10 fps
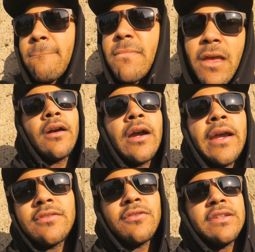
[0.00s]
Yeah. All
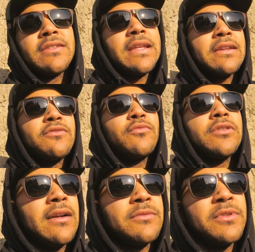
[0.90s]
right, so this next
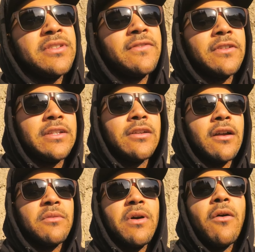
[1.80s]
one, I'm specifically
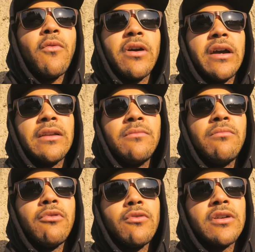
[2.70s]
talking about one
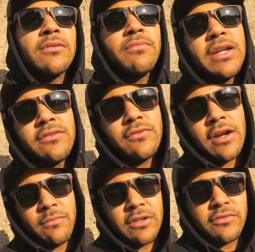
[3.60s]
board because we're
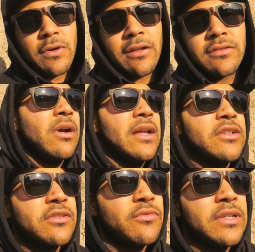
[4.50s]
talking about swallow, but I
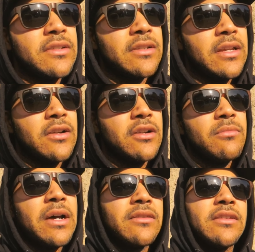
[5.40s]
just recently heard
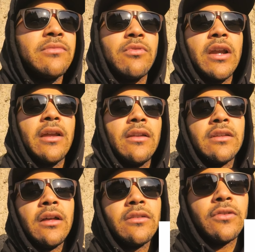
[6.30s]
about this brand
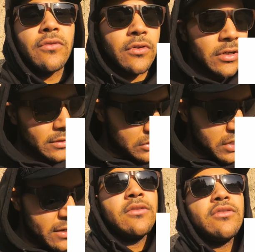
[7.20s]
called Korua shape.